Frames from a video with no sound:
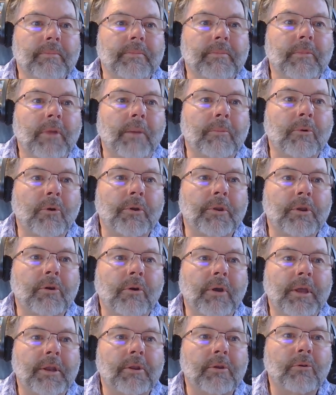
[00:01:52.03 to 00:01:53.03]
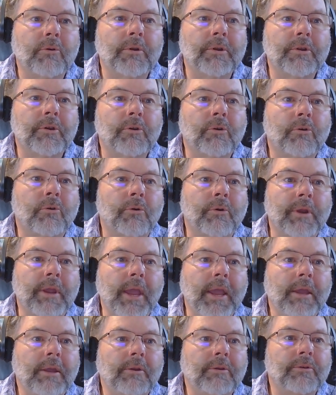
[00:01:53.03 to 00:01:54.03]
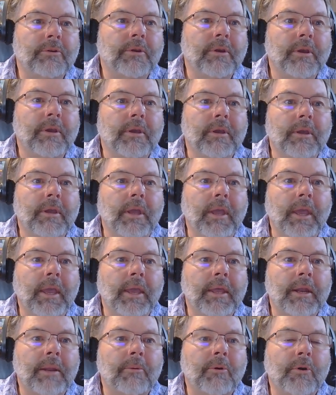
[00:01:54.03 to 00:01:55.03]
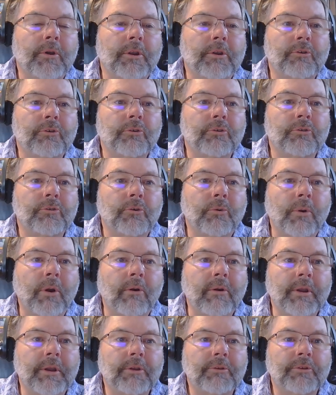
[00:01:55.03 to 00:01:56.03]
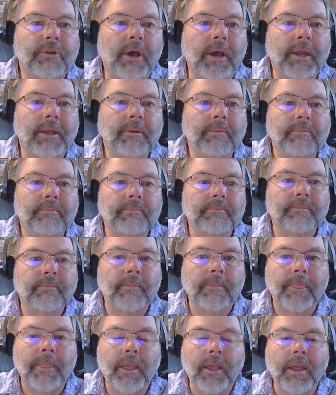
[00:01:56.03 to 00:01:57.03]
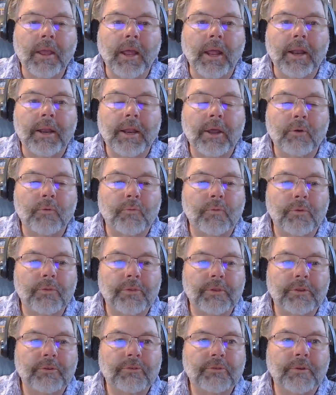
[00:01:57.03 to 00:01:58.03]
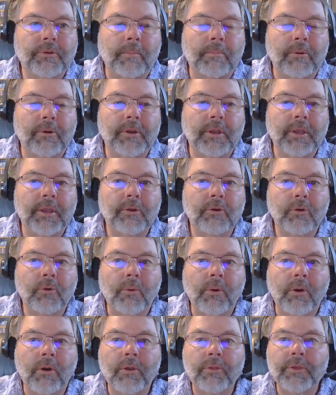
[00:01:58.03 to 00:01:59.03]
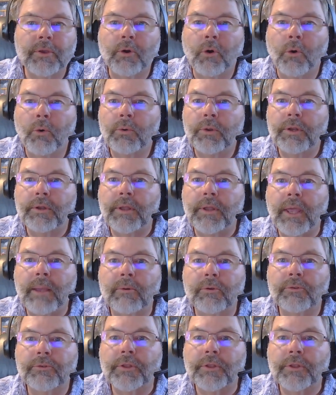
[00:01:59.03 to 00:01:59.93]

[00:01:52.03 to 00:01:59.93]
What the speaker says: I'm going to go ahead and go into Create, and I'm going to choose Query Design. Now for this particular query, the only tables